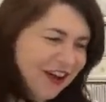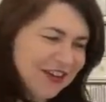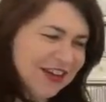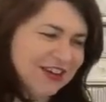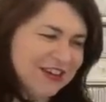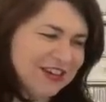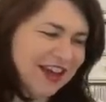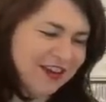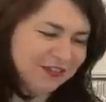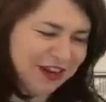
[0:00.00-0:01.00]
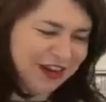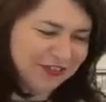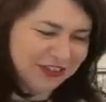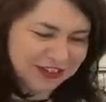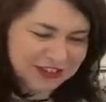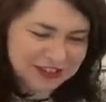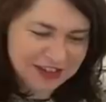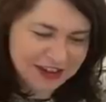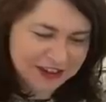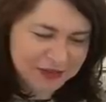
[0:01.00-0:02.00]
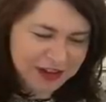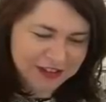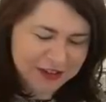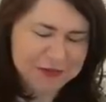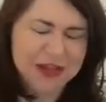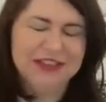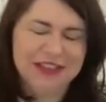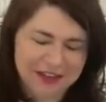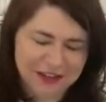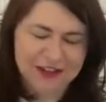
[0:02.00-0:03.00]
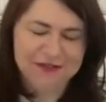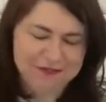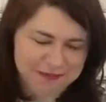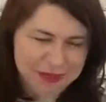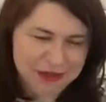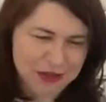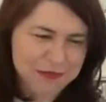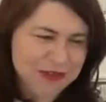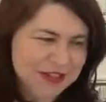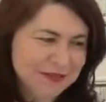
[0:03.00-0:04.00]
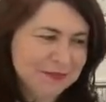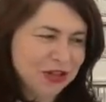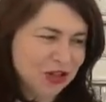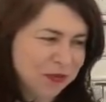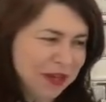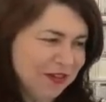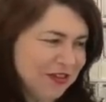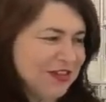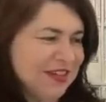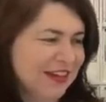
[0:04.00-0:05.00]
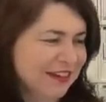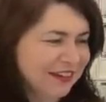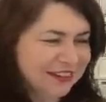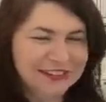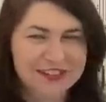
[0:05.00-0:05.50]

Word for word: oh my goodness, I have to have it because Kylie made it. I'm like, thank you. My job is my job here is done.